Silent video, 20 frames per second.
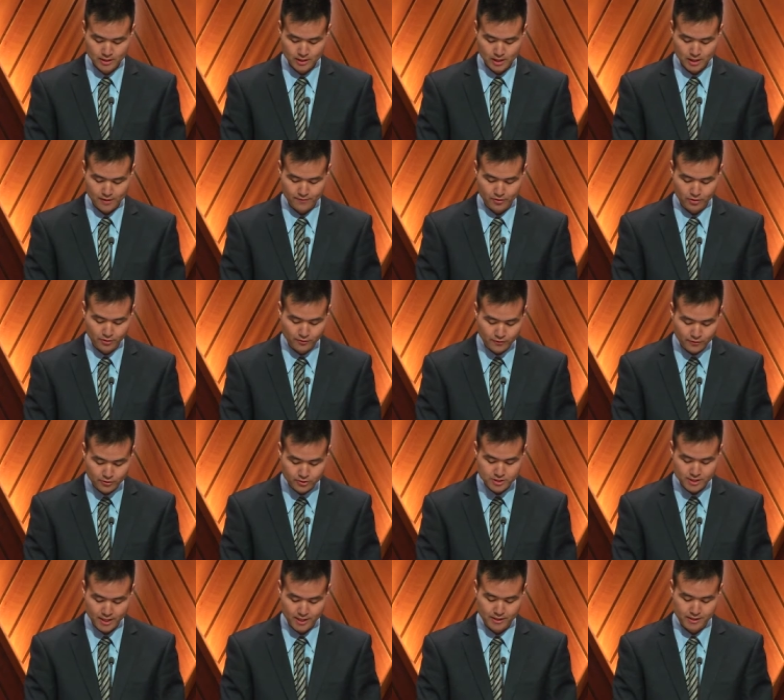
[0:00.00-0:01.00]
I've learned
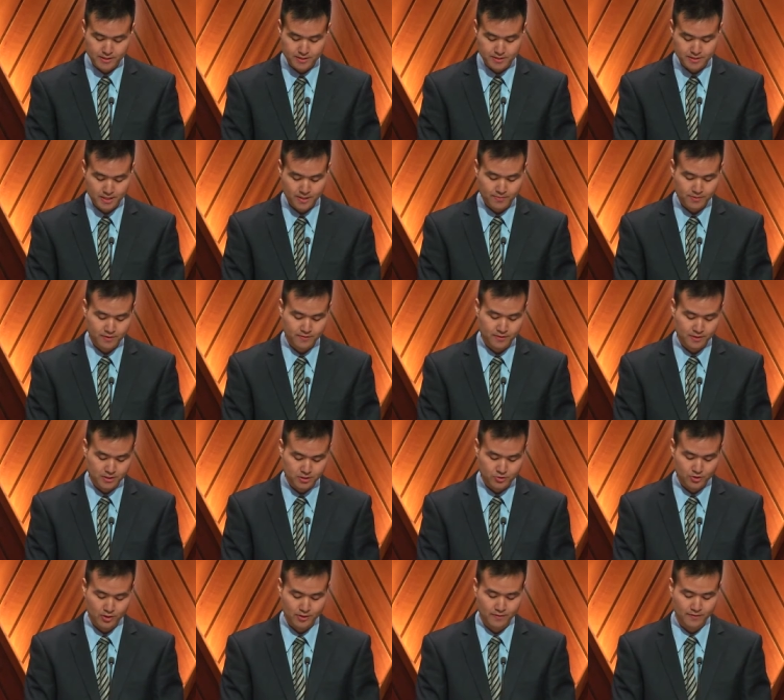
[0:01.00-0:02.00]
firsthand the deceptive and
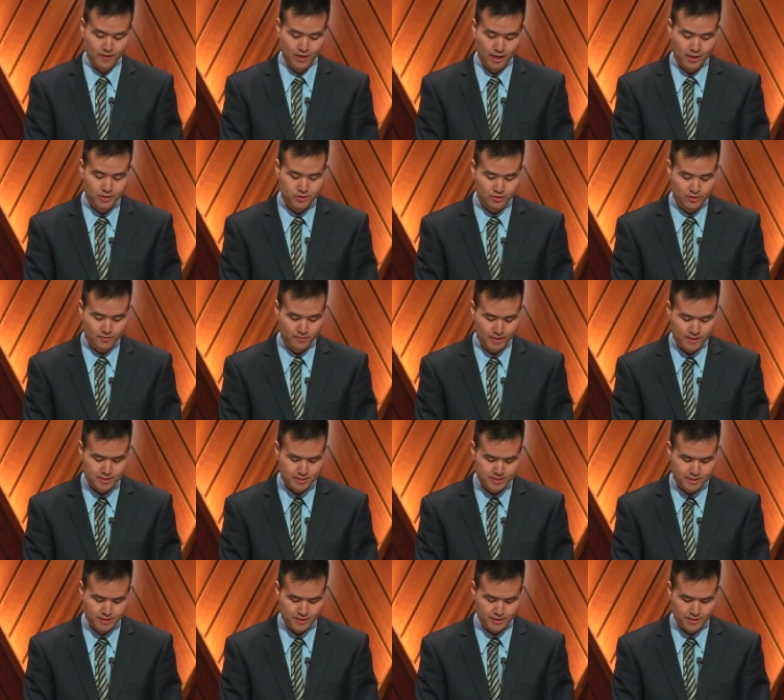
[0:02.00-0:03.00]
destructive nature of my
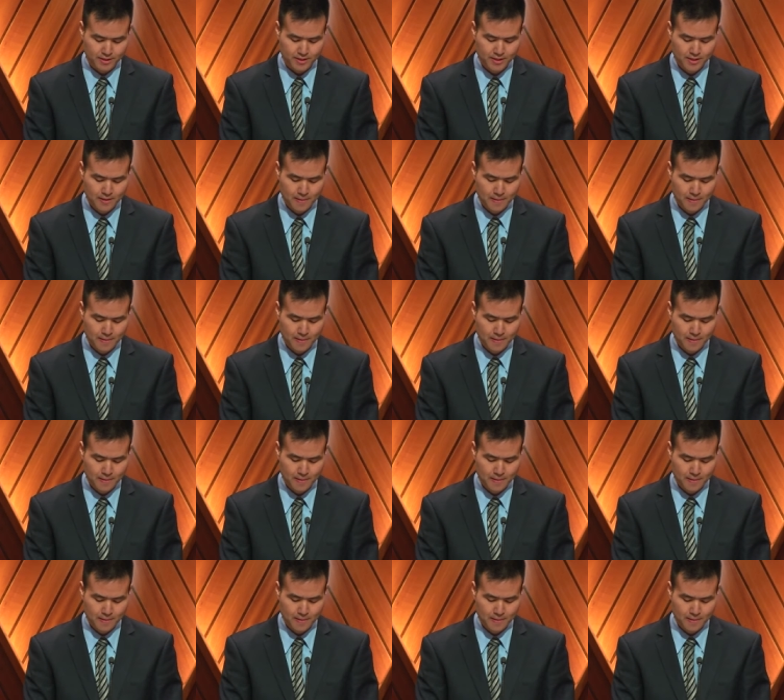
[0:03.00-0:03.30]
sin.